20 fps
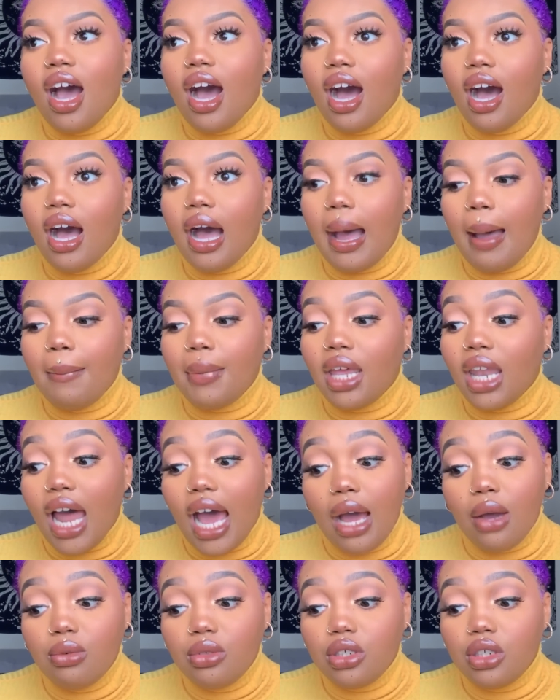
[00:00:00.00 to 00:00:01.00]
And
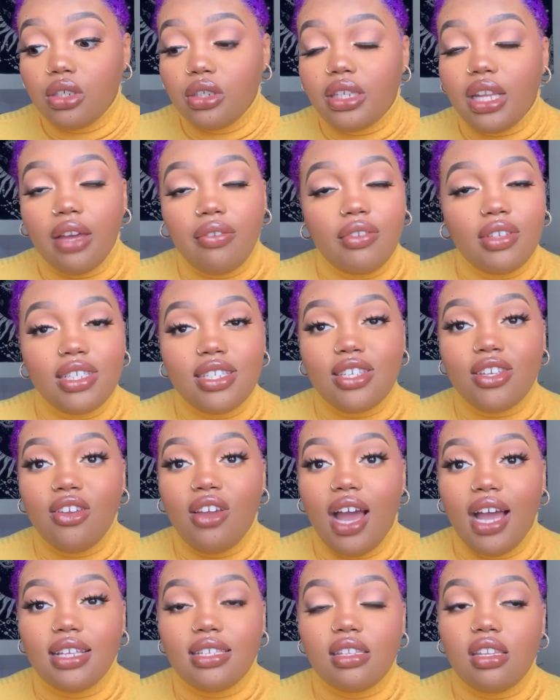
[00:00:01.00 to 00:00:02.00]
I will definitely see
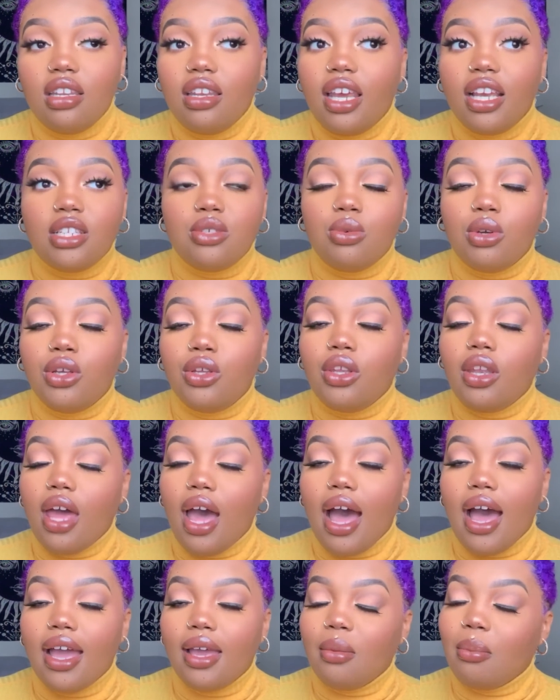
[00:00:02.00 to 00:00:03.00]
you guys in the next one.
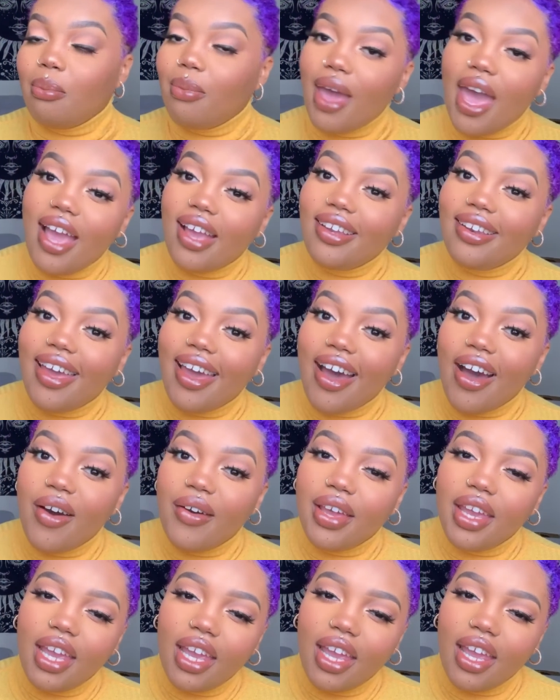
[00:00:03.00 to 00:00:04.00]
I am back
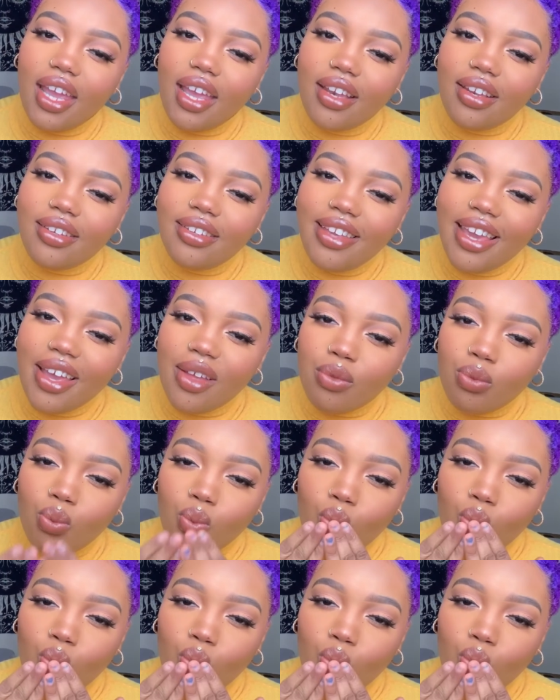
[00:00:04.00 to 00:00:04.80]
now, and yeah,